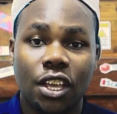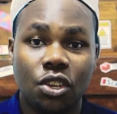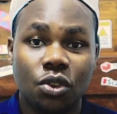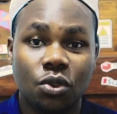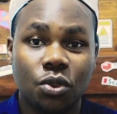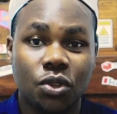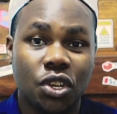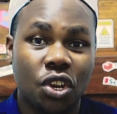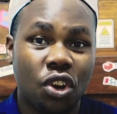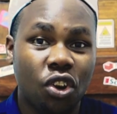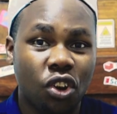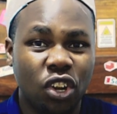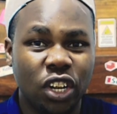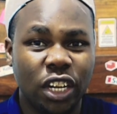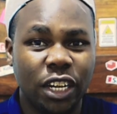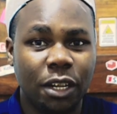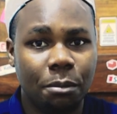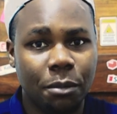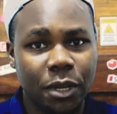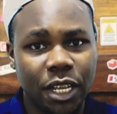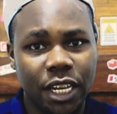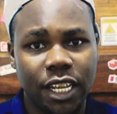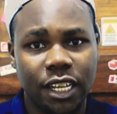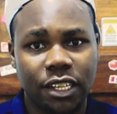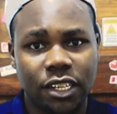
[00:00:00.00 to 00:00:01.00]
using only
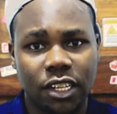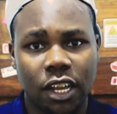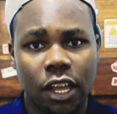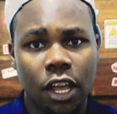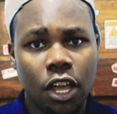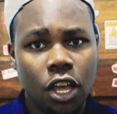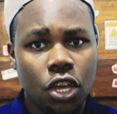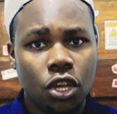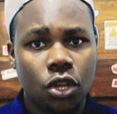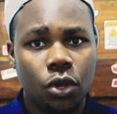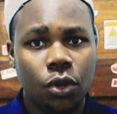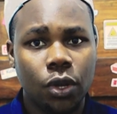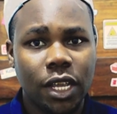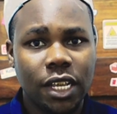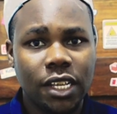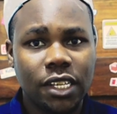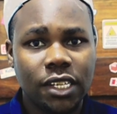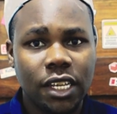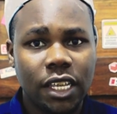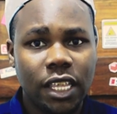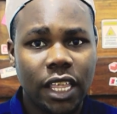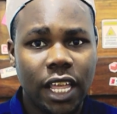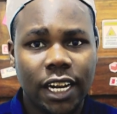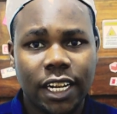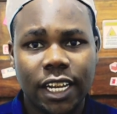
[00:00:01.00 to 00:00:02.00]
MediaTek. You can
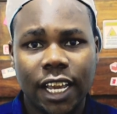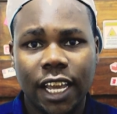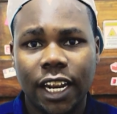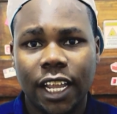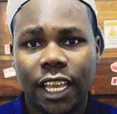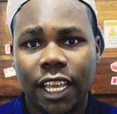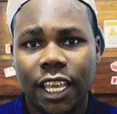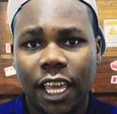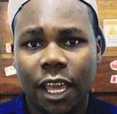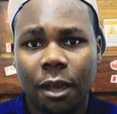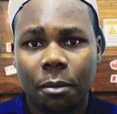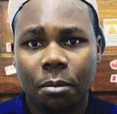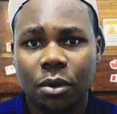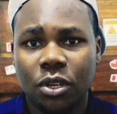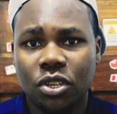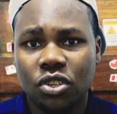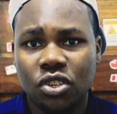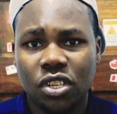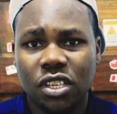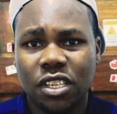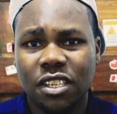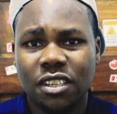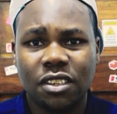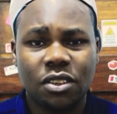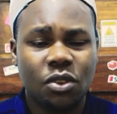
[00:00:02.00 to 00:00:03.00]
see that kind of gap
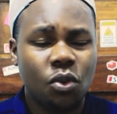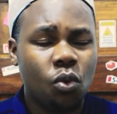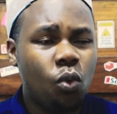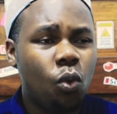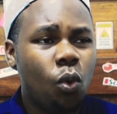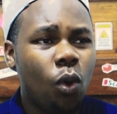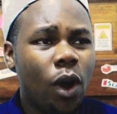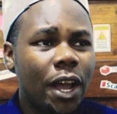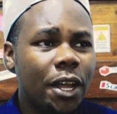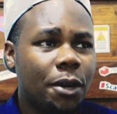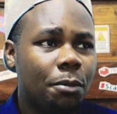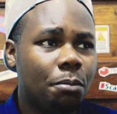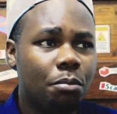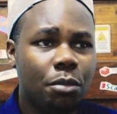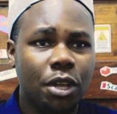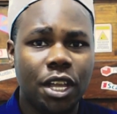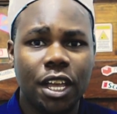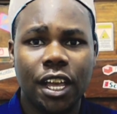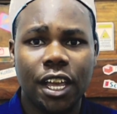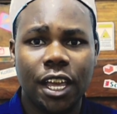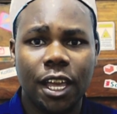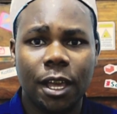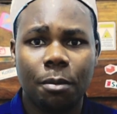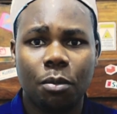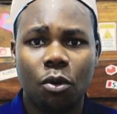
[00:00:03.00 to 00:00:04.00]
is quite
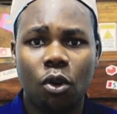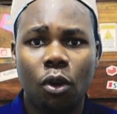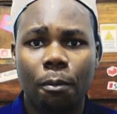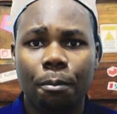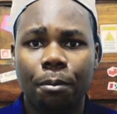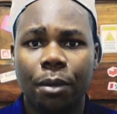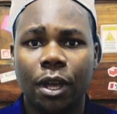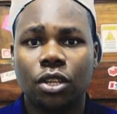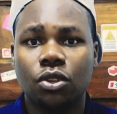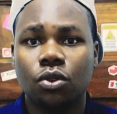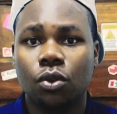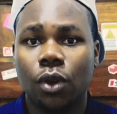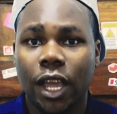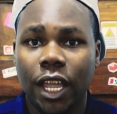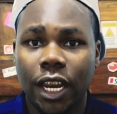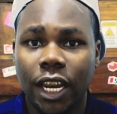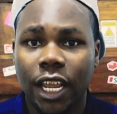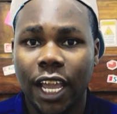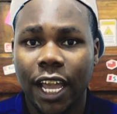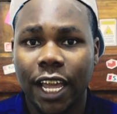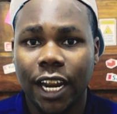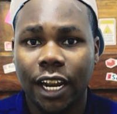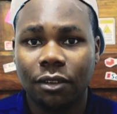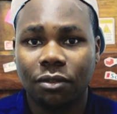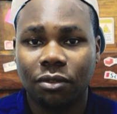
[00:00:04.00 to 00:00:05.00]
bigger gap compared to any
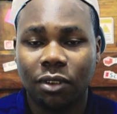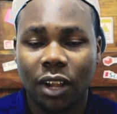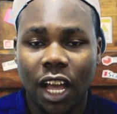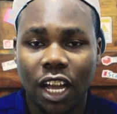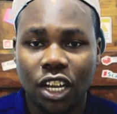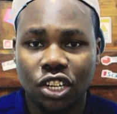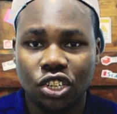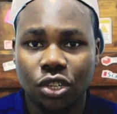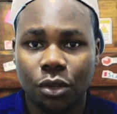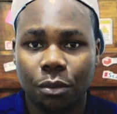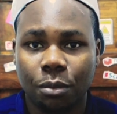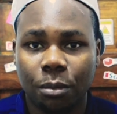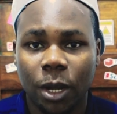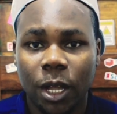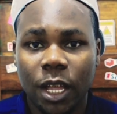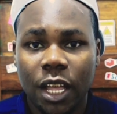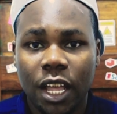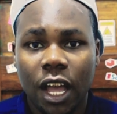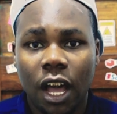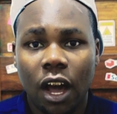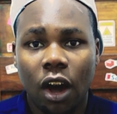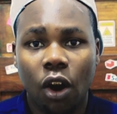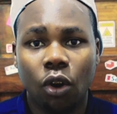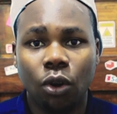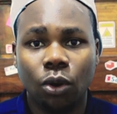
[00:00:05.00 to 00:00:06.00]
kind of flagship
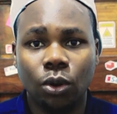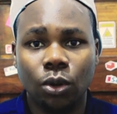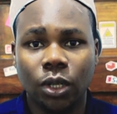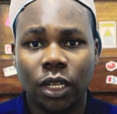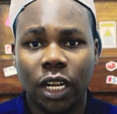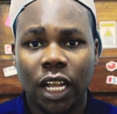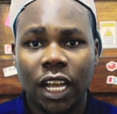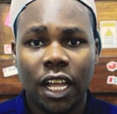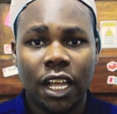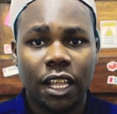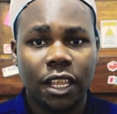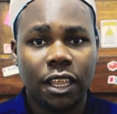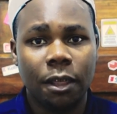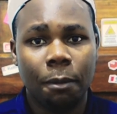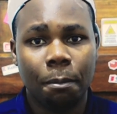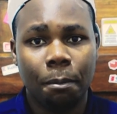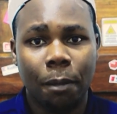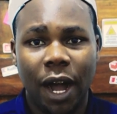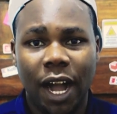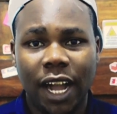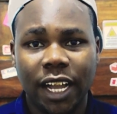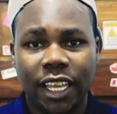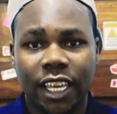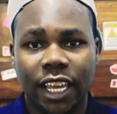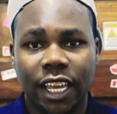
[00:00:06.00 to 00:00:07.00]
on the
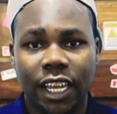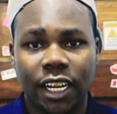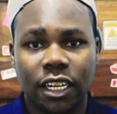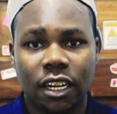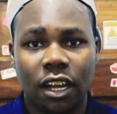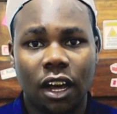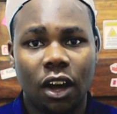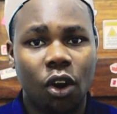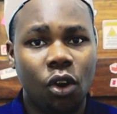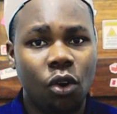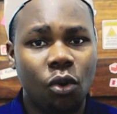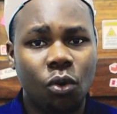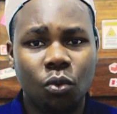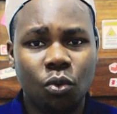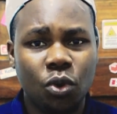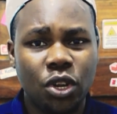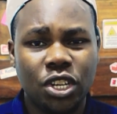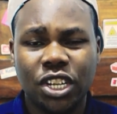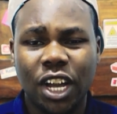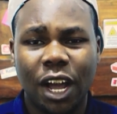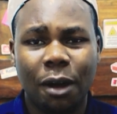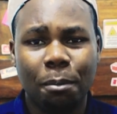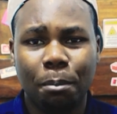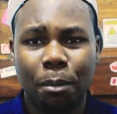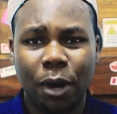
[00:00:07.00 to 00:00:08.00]
market,
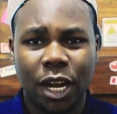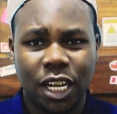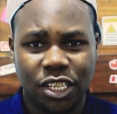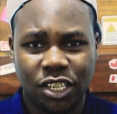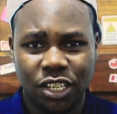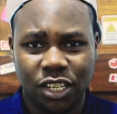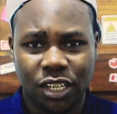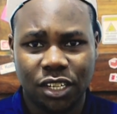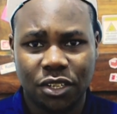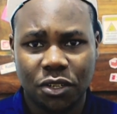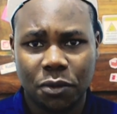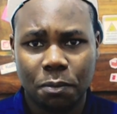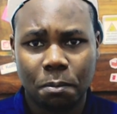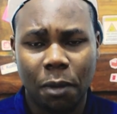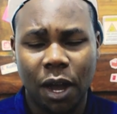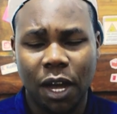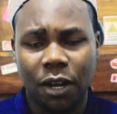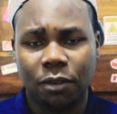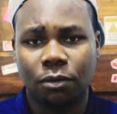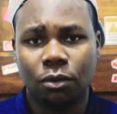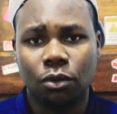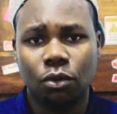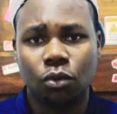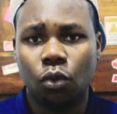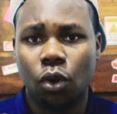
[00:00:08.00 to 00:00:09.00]
which are budget
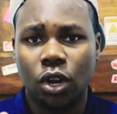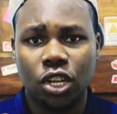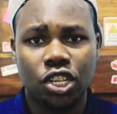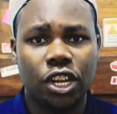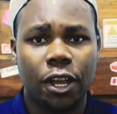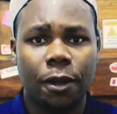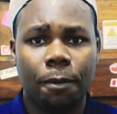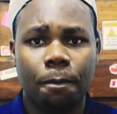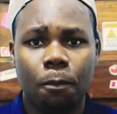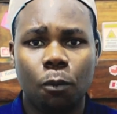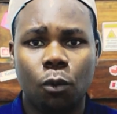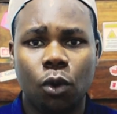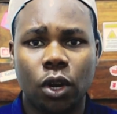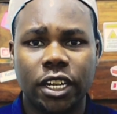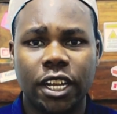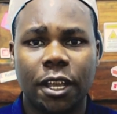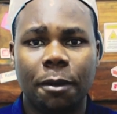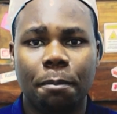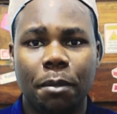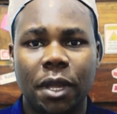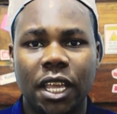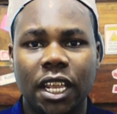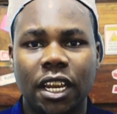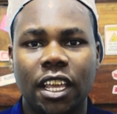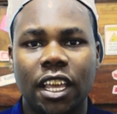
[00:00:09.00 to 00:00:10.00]
smartphone. What
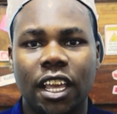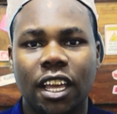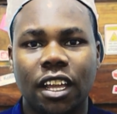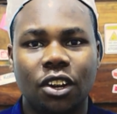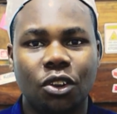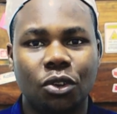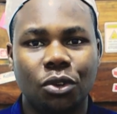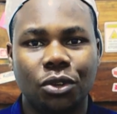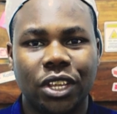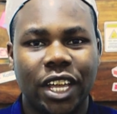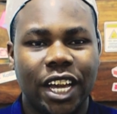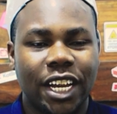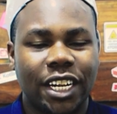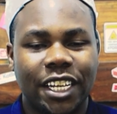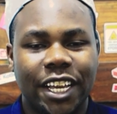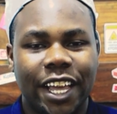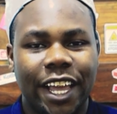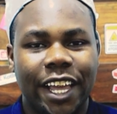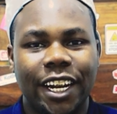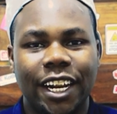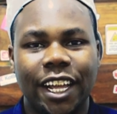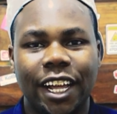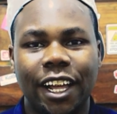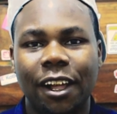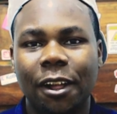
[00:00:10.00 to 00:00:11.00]
I mean here, not that
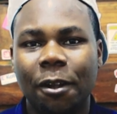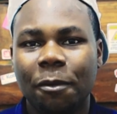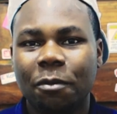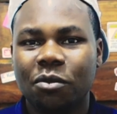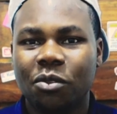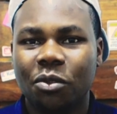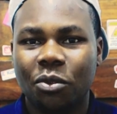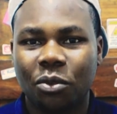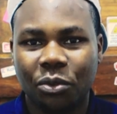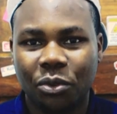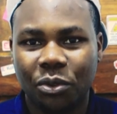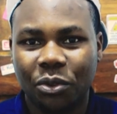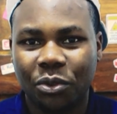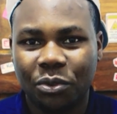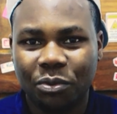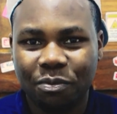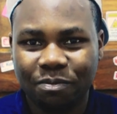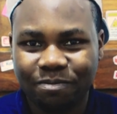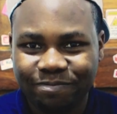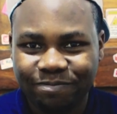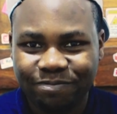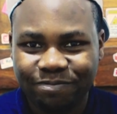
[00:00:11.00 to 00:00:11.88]
kind of,